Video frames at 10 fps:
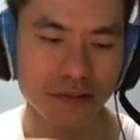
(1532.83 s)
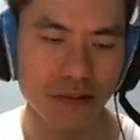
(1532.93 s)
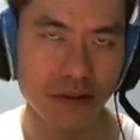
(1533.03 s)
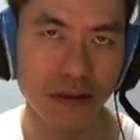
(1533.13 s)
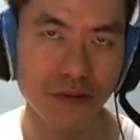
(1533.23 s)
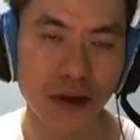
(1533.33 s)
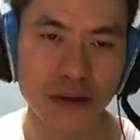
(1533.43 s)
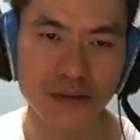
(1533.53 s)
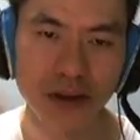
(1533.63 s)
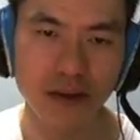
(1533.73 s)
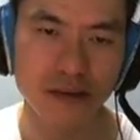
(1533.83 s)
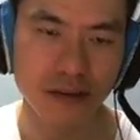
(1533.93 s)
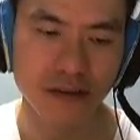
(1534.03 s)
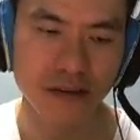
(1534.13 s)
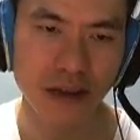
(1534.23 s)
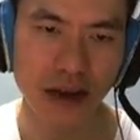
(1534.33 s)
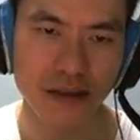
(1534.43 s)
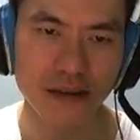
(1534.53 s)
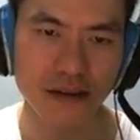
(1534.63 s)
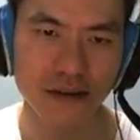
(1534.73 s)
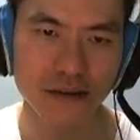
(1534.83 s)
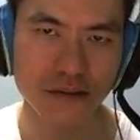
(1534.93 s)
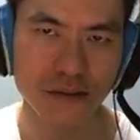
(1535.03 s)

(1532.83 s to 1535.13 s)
if you activate his skill, other